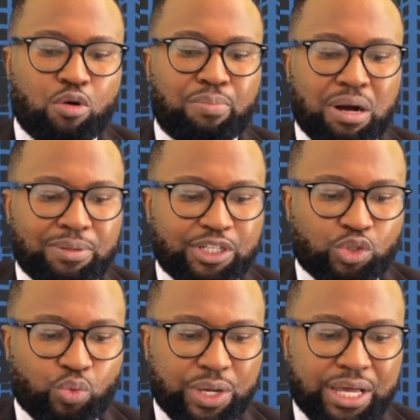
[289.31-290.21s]
public
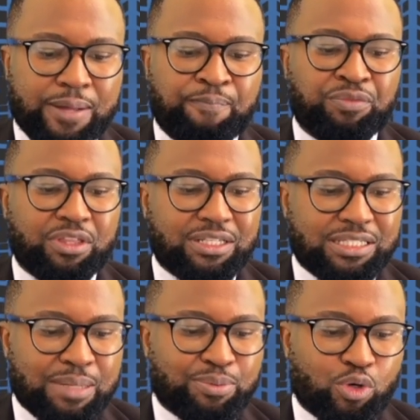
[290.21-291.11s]
square, the
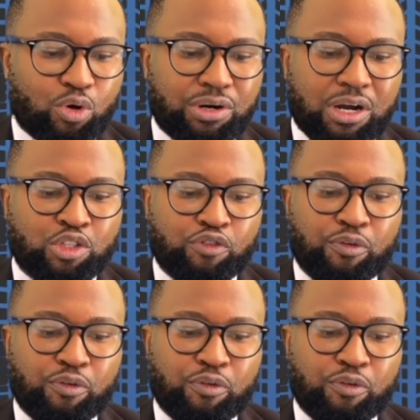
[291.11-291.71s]
steps or grounds of